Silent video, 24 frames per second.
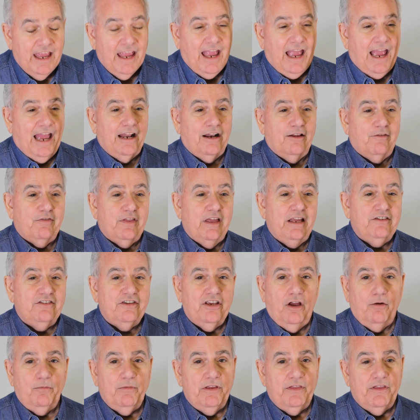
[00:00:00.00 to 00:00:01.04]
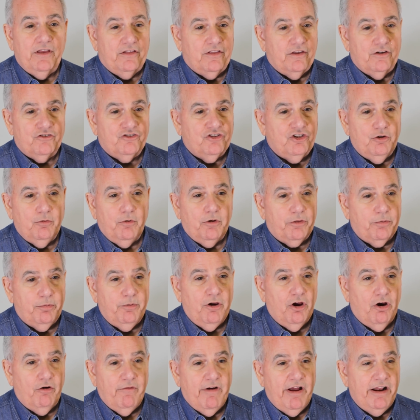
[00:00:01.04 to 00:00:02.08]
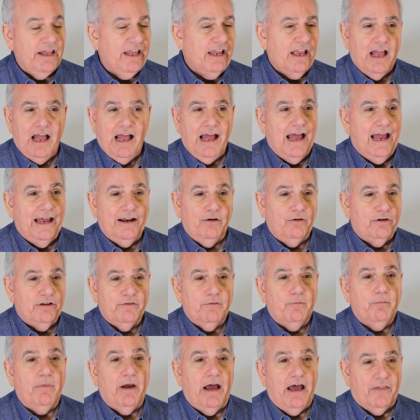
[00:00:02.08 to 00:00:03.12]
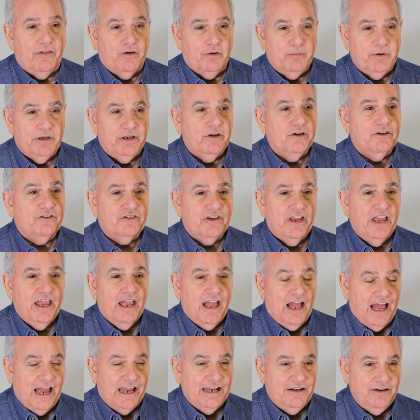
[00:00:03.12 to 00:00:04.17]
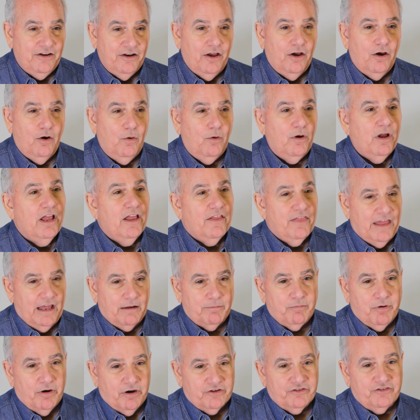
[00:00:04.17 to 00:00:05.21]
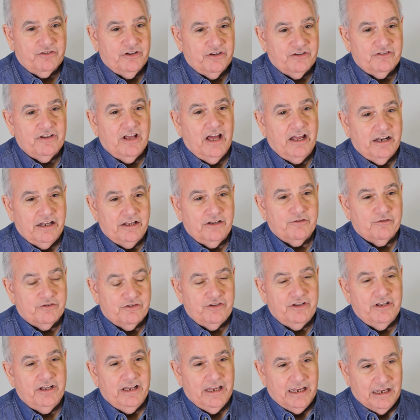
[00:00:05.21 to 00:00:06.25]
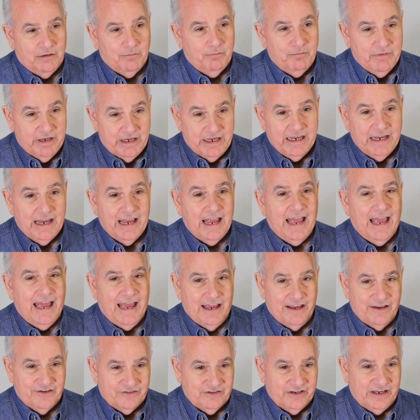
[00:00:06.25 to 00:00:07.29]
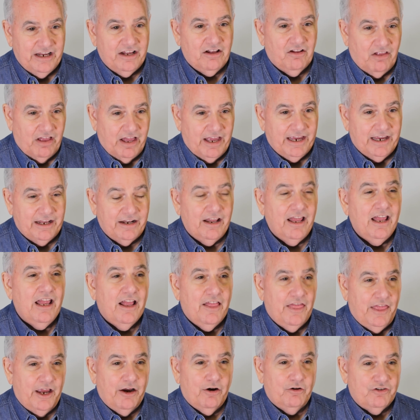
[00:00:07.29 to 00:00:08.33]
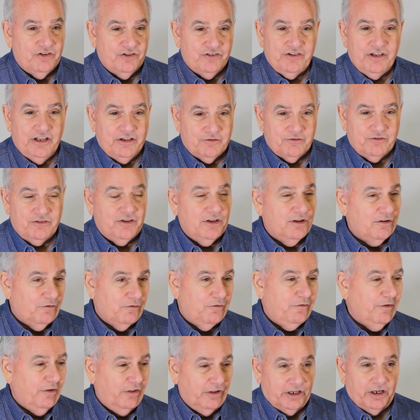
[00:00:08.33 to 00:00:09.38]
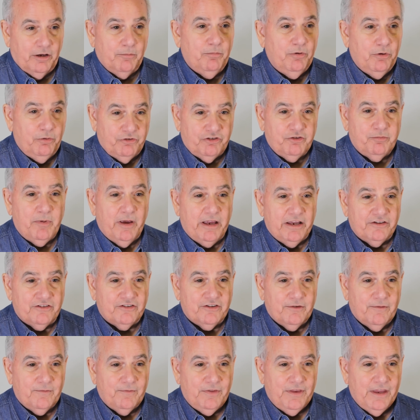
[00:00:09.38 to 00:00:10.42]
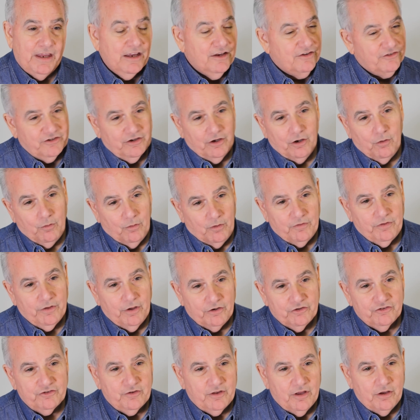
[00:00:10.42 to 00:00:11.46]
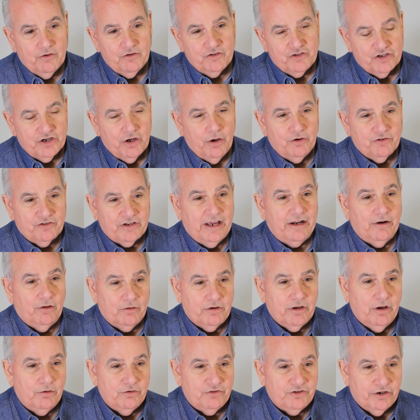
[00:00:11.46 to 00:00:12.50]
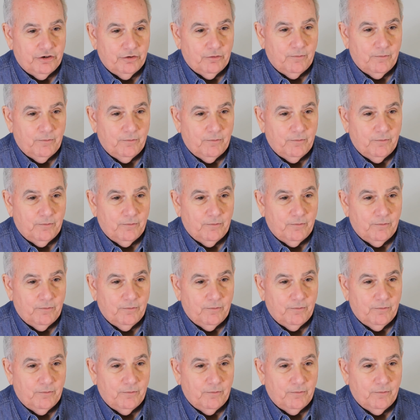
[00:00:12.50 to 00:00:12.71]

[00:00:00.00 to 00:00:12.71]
And if they tell me that there's 2 or 3 already, I don't even bother because I know that person is not interested in me as a client. They're just interested in filling a booth space. So those shows I don't go to.